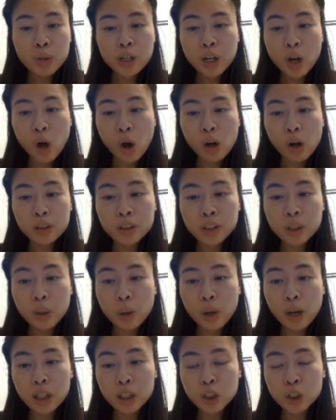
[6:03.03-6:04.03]
You can
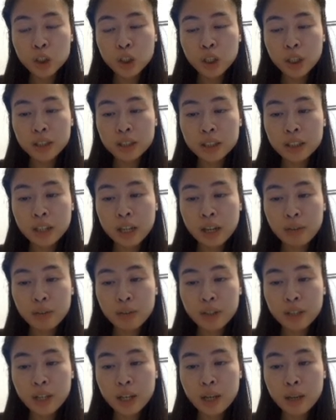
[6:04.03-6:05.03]
also adjust
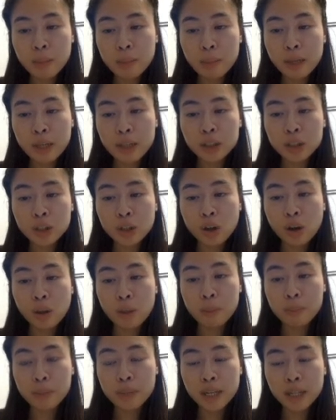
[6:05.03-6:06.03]
everything based
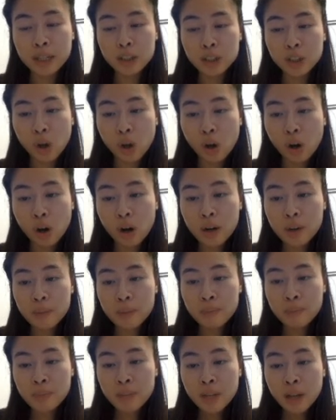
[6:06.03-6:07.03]
on BSR.
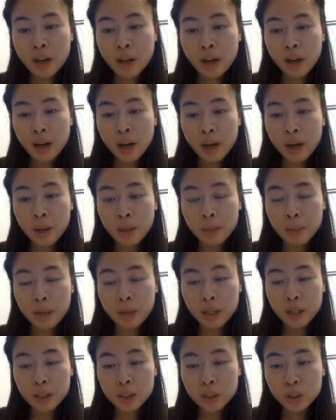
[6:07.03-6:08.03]
Um,
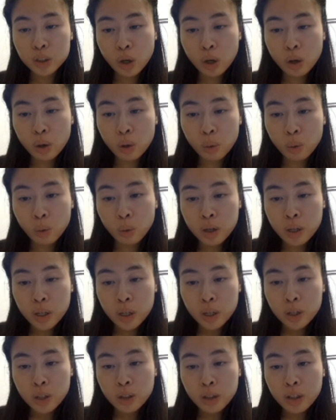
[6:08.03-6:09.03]
so
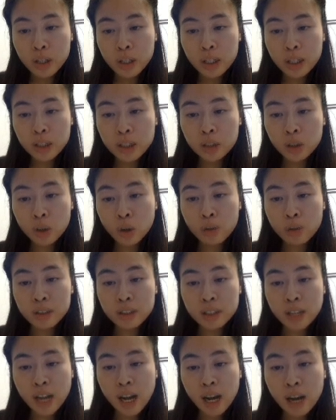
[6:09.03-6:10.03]
these are the
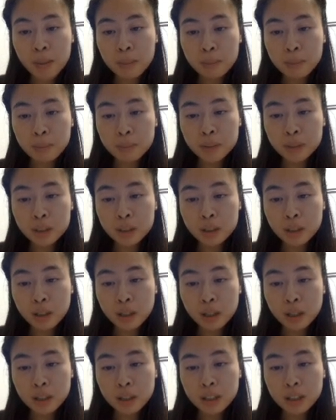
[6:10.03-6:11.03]
top
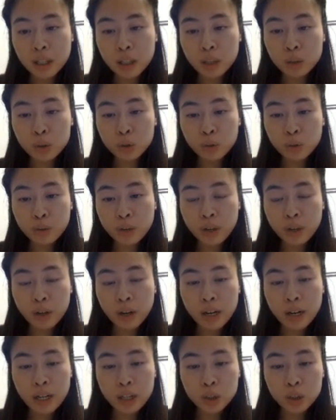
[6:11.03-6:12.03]
uh, sellers over here
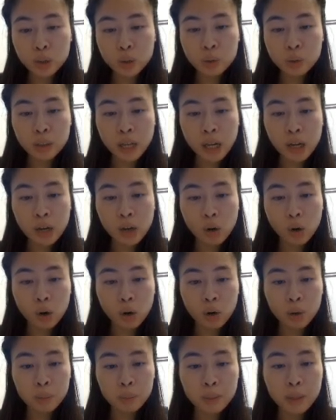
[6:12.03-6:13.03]
and as you go down
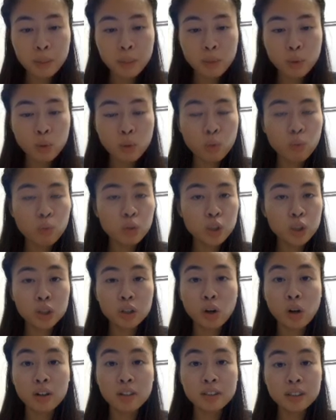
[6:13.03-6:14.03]
are people who
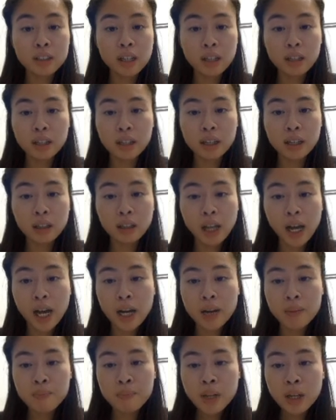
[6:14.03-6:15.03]
just aren't selling a
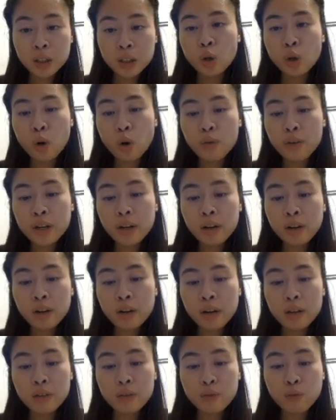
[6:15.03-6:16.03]
lot so over
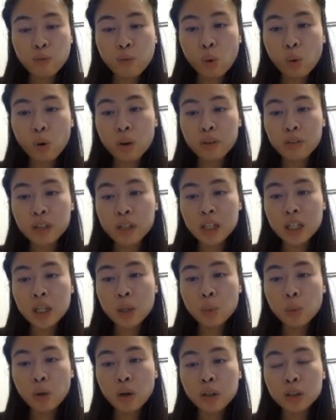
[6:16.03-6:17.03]
here for the
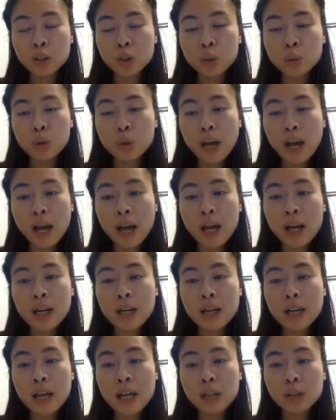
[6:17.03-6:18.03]
keywords you
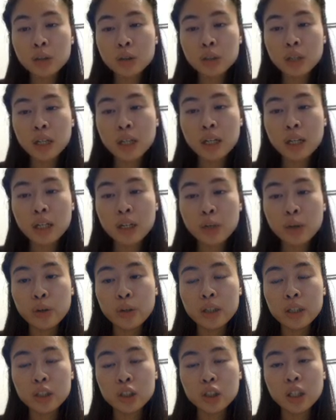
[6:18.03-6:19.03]
can enter in your
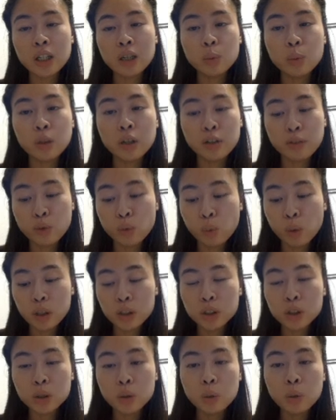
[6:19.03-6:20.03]
niche keyword if you
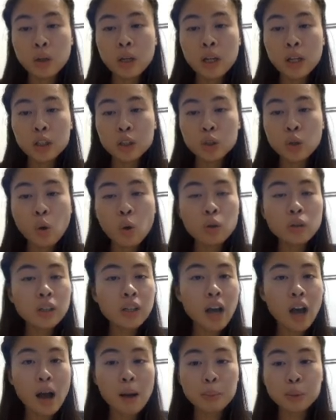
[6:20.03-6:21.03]
want to
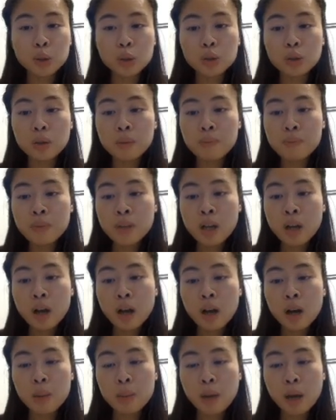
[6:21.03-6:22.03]
totally optional
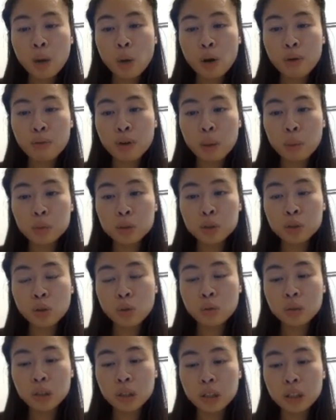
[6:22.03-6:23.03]
um, however I'm just
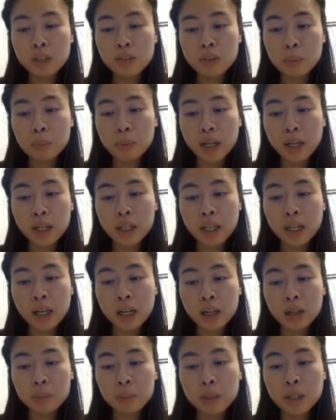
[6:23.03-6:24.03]
going to leave it blank and
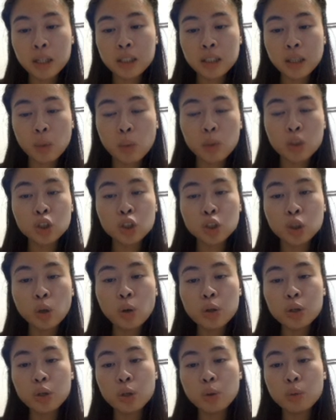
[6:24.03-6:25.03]
because I want to
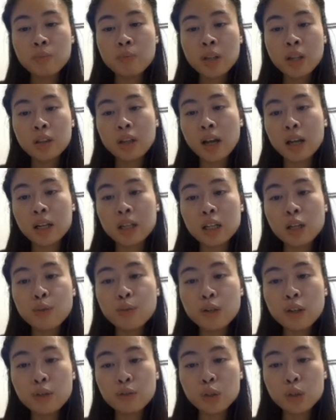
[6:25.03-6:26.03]
show you that
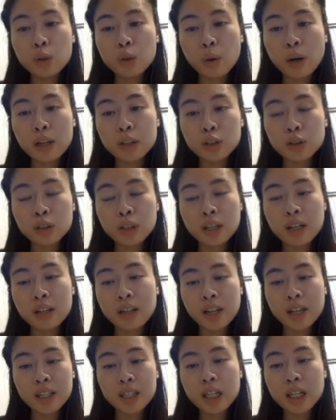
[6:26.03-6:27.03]
even if you don't enter in
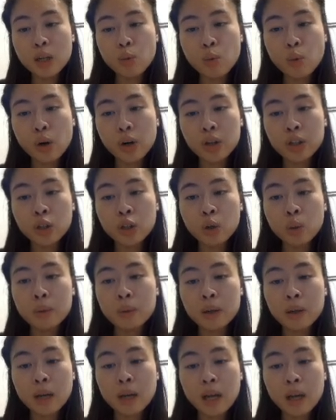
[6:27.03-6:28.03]
a keyword you'll
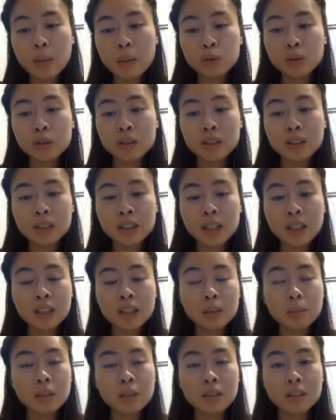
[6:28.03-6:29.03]
be able to see
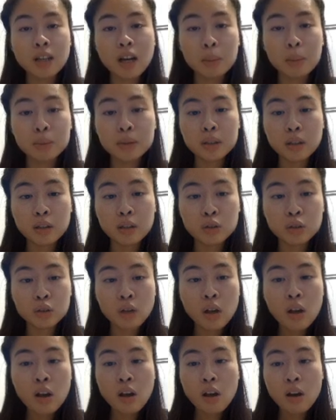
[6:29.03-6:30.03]
some of the top sellers
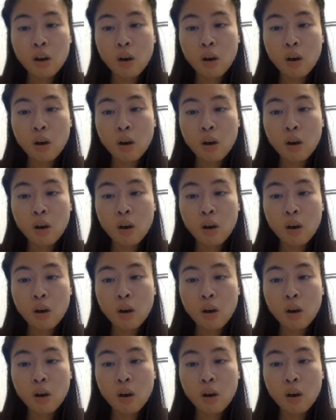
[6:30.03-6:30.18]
